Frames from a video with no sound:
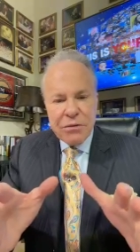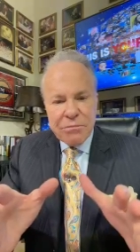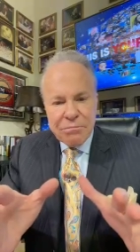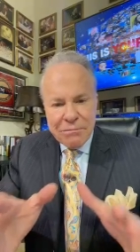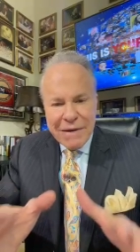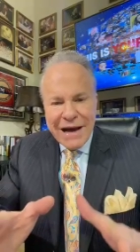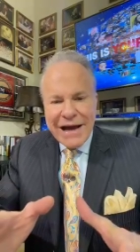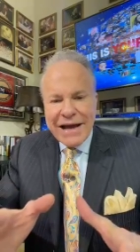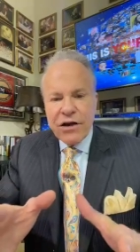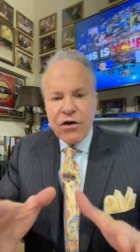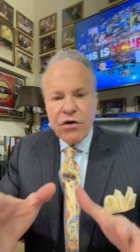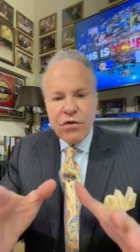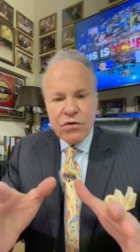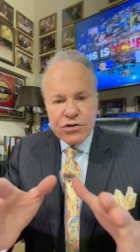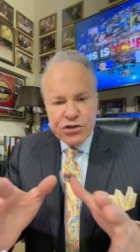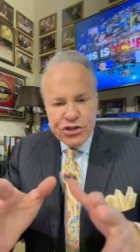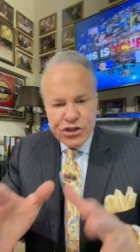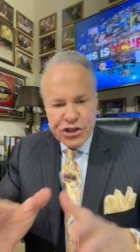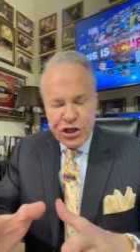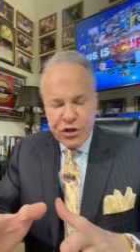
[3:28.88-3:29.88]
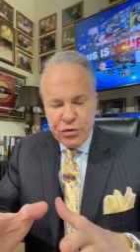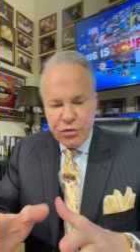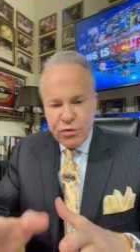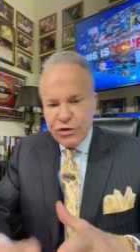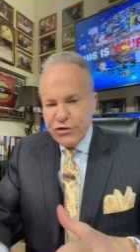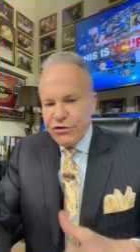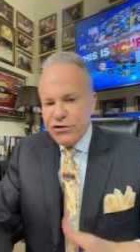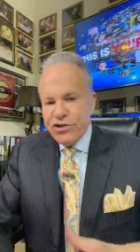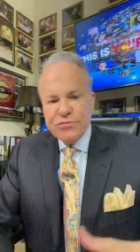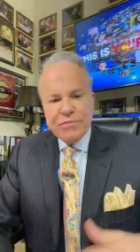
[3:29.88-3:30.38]
Michael
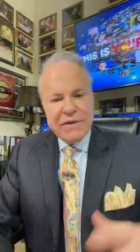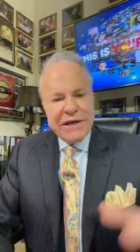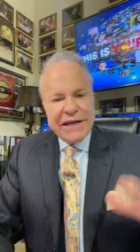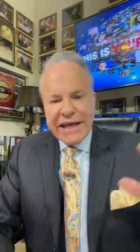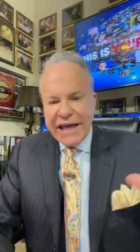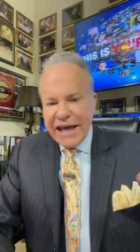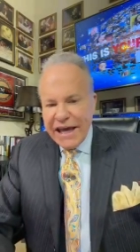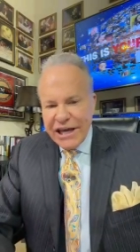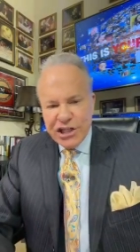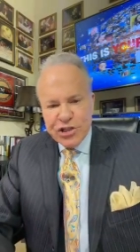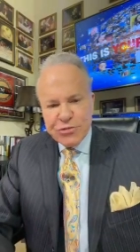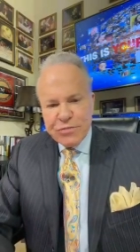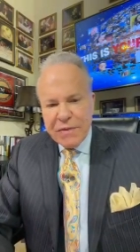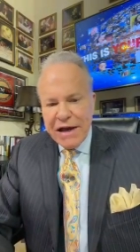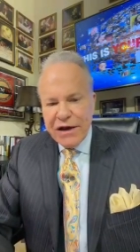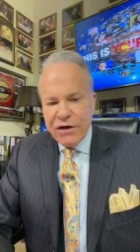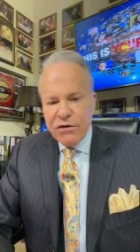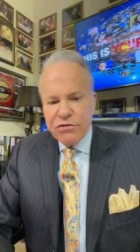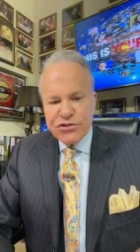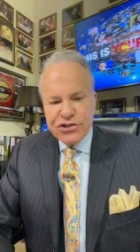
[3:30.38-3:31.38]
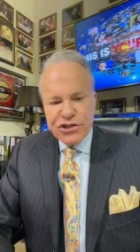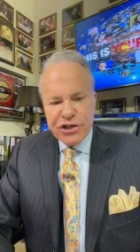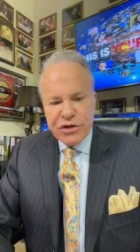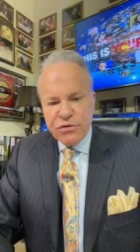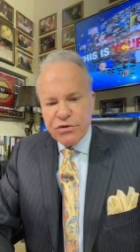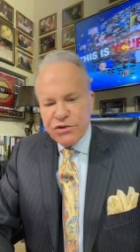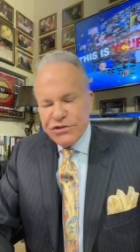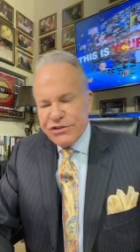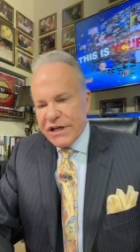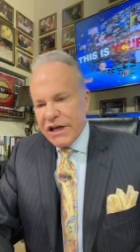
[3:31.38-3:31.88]
Chitwood. There's many H Michael
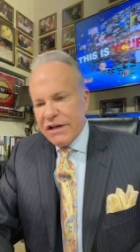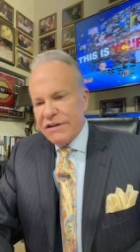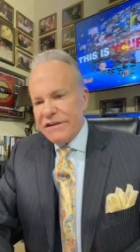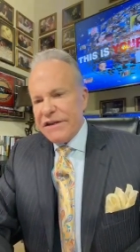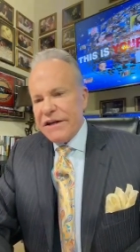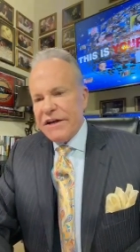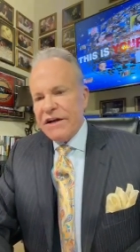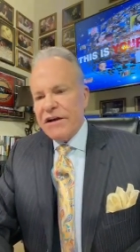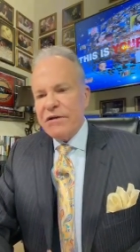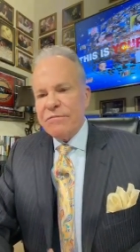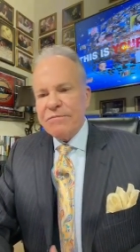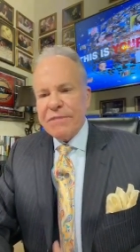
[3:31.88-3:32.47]
Chitwoods out there.